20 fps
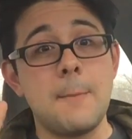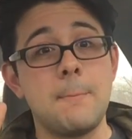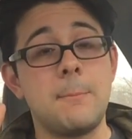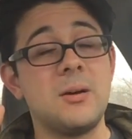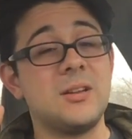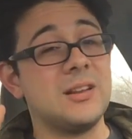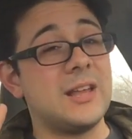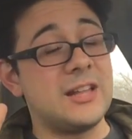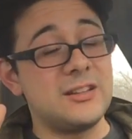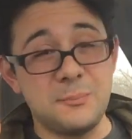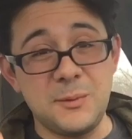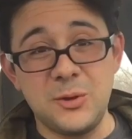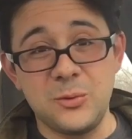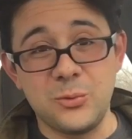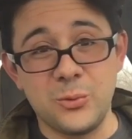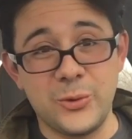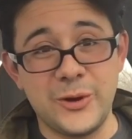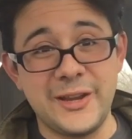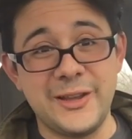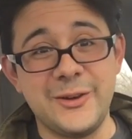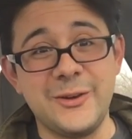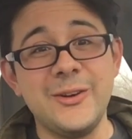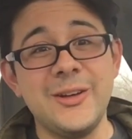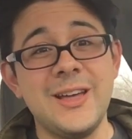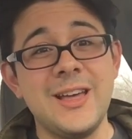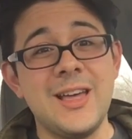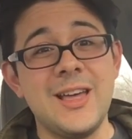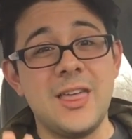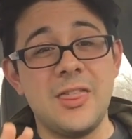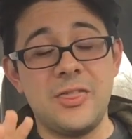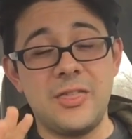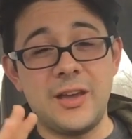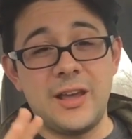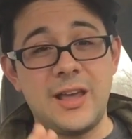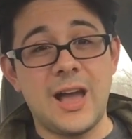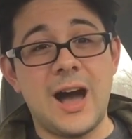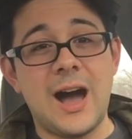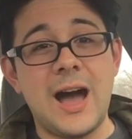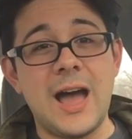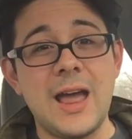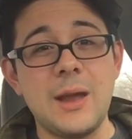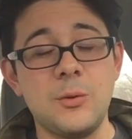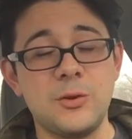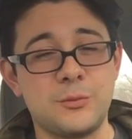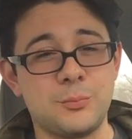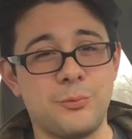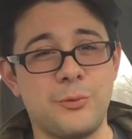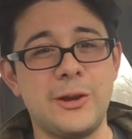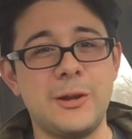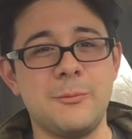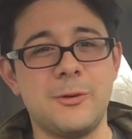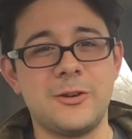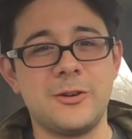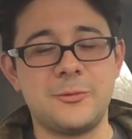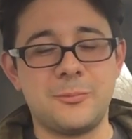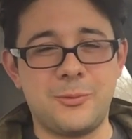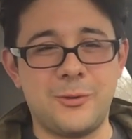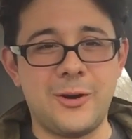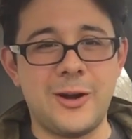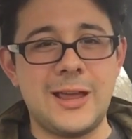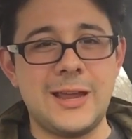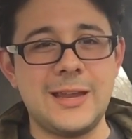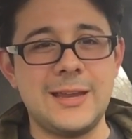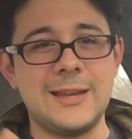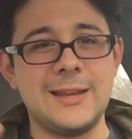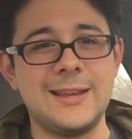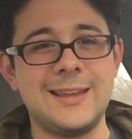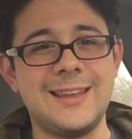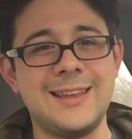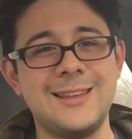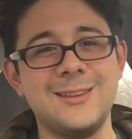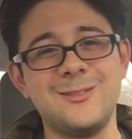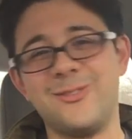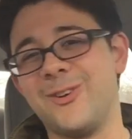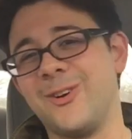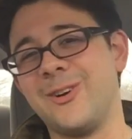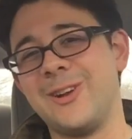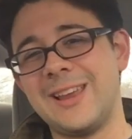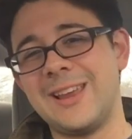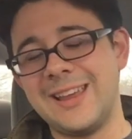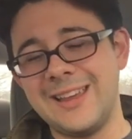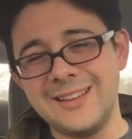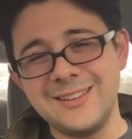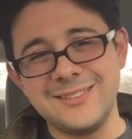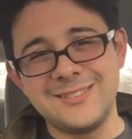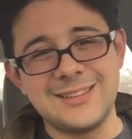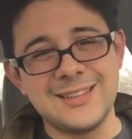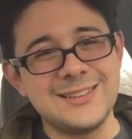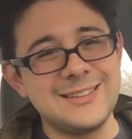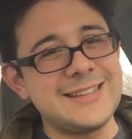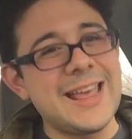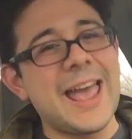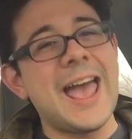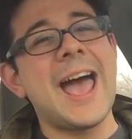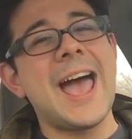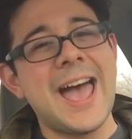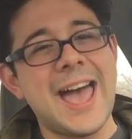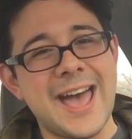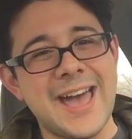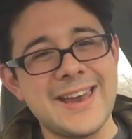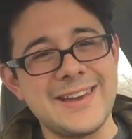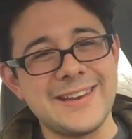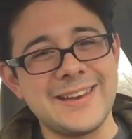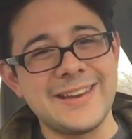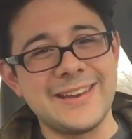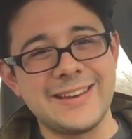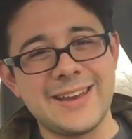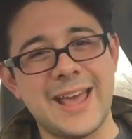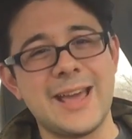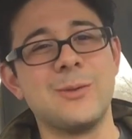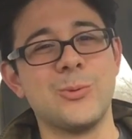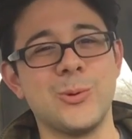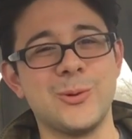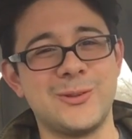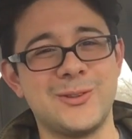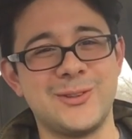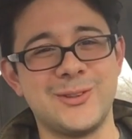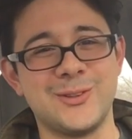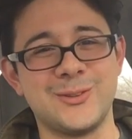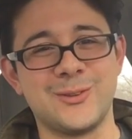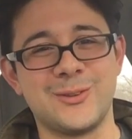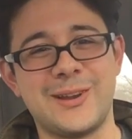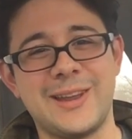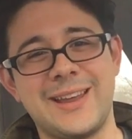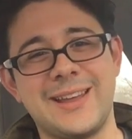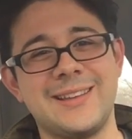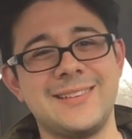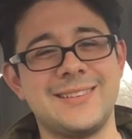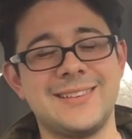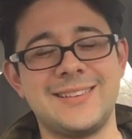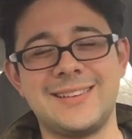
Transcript: but let's be real, the guy was pretty much playing the dad in Edward Scissorhands,